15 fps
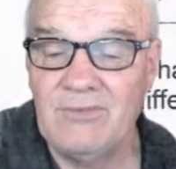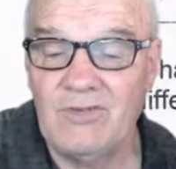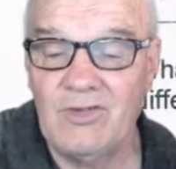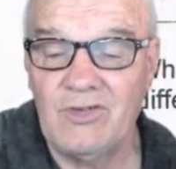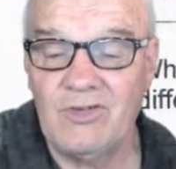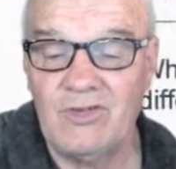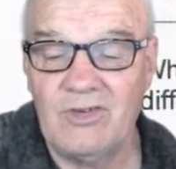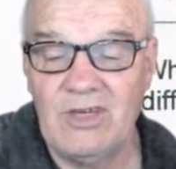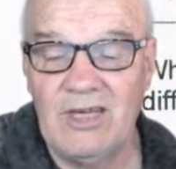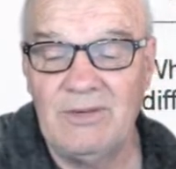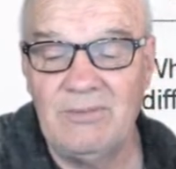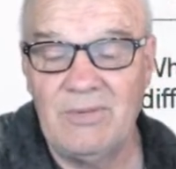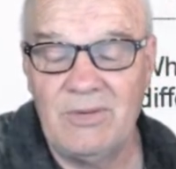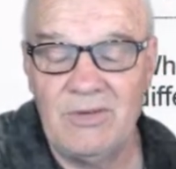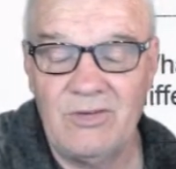just
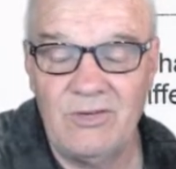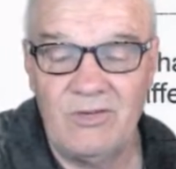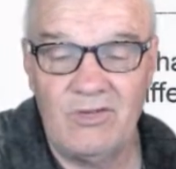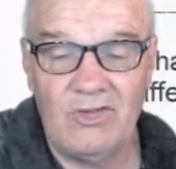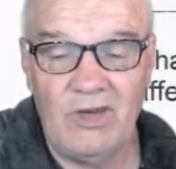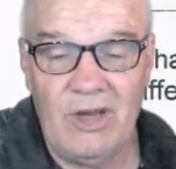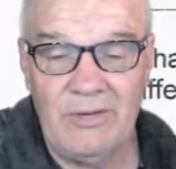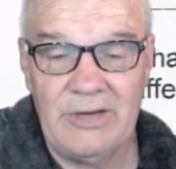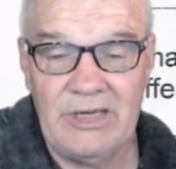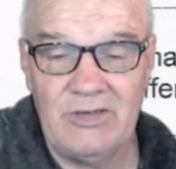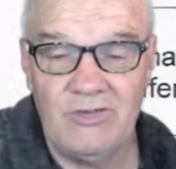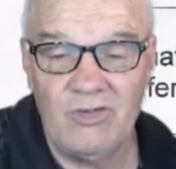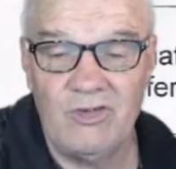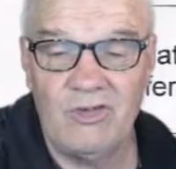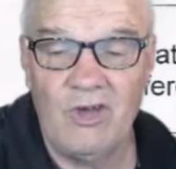showing
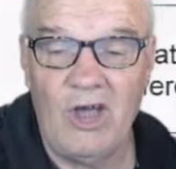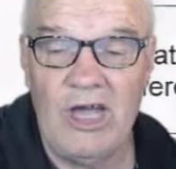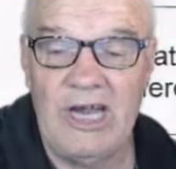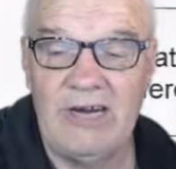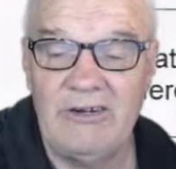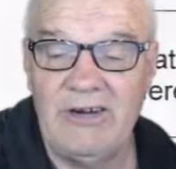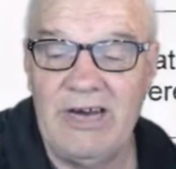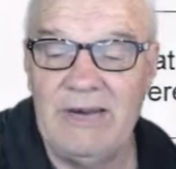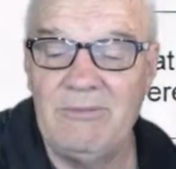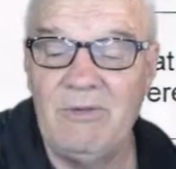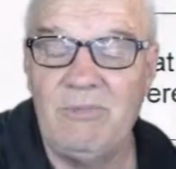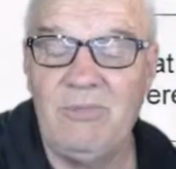in the diagram.